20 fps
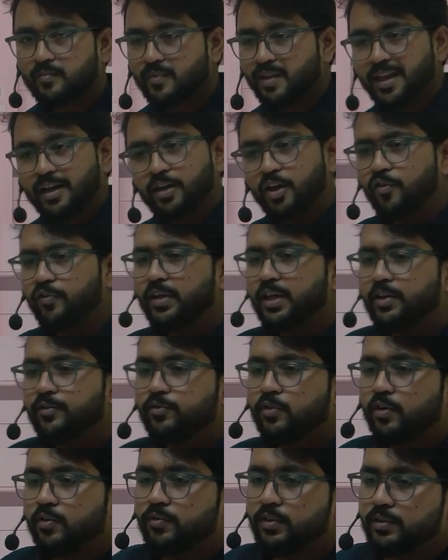Now we can
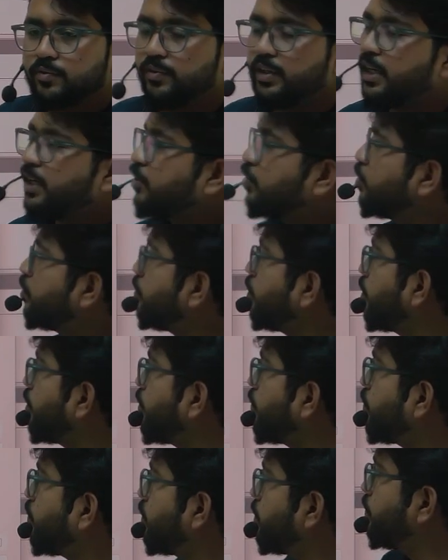go forward
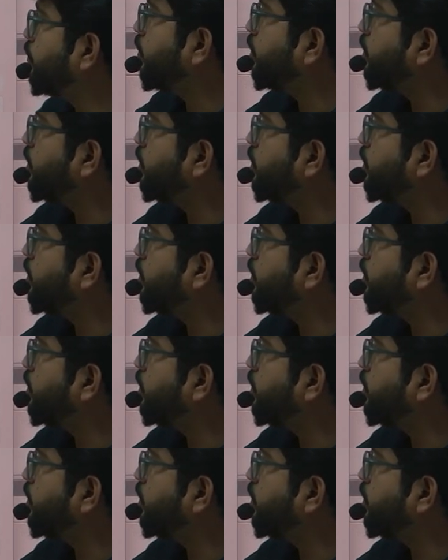for the